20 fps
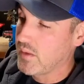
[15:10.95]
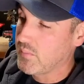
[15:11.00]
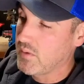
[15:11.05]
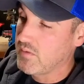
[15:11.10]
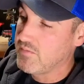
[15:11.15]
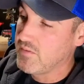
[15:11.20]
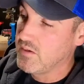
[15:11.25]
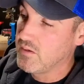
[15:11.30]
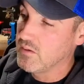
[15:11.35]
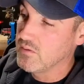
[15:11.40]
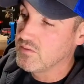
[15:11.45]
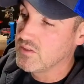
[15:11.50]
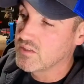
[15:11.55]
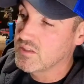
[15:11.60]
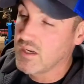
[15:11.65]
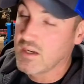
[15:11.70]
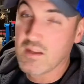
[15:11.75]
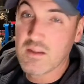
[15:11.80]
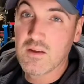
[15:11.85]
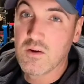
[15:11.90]
like my finger
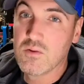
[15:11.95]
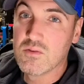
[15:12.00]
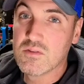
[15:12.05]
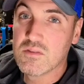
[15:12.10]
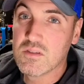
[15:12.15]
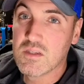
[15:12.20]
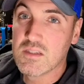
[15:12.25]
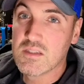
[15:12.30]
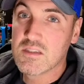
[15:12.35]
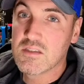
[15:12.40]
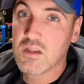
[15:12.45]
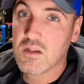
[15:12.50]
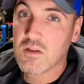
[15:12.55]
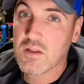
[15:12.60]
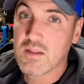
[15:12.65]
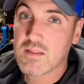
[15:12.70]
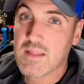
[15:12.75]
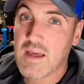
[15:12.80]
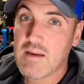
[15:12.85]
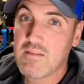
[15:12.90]
just kind of goes and gets
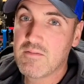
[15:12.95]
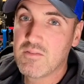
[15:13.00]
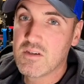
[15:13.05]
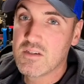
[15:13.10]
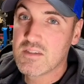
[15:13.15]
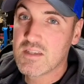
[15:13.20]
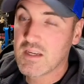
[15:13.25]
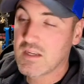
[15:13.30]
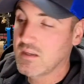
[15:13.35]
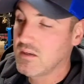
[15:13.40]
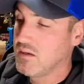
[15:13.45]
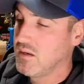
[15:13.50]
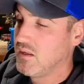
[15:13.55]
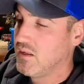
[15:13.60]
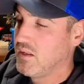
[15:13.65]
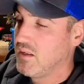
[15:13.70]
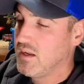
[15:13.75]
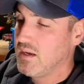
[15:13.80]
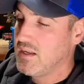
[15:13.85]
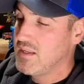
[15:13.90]
stuck like that for a second.
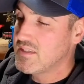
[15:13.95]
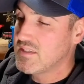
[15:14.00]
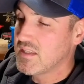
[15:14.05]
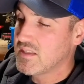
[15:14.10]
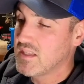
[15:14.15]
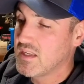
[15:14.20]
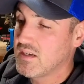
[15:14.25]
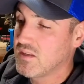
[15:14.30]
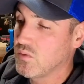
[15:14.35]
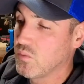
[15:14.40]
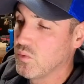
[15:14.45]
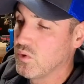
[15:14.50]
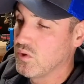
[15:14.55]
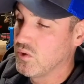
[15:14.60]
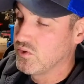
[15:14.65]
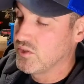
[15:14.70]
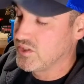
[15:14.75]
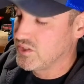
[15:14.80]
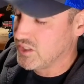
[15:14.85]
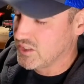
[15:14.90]
And it's not the end of the
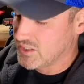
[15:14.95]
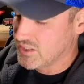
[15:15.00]
world. It's